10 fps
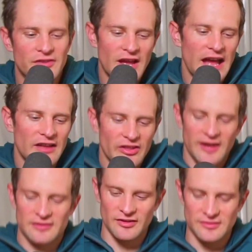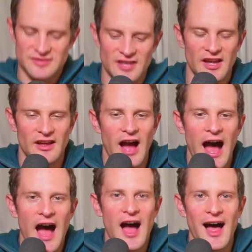you had like those like,
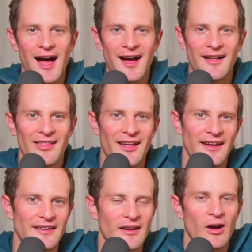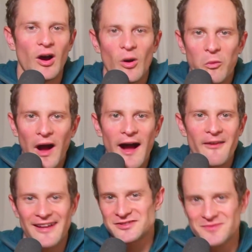aha, like, oh,
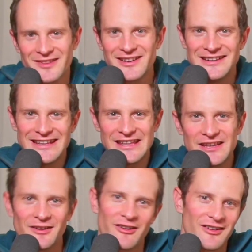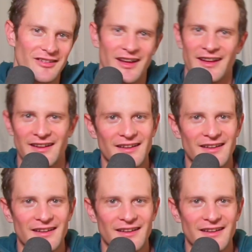wow, that's really neat? Or like...